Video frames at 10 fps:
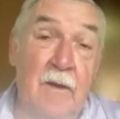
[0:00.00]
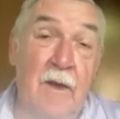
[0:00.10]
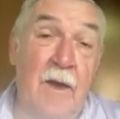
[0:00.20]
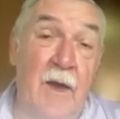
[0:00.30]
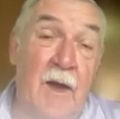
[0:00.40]

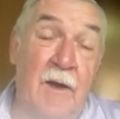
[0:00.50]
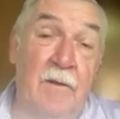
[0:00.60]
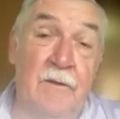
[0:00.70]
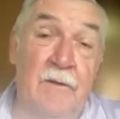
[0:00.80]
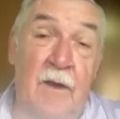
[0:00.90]

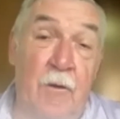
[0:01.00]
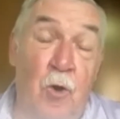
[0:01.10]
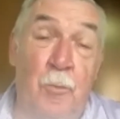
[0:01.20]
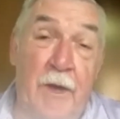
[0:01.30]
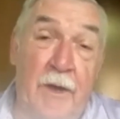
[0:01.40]
And I
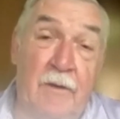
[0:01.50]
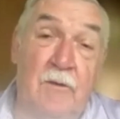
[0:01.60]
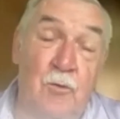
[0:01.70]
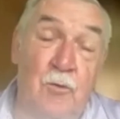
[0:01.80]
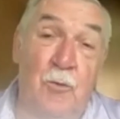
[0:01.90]
hope they
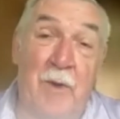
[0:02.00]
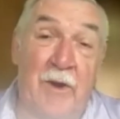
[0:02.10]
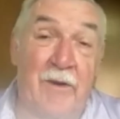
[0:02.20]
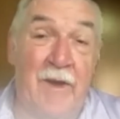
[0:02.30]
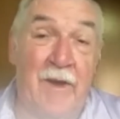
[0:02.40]
Google
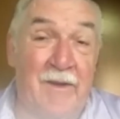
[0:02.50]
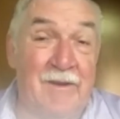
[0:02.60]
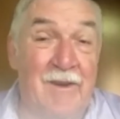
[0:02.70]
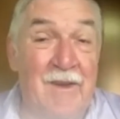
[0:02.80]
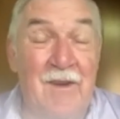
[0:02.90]
Maryann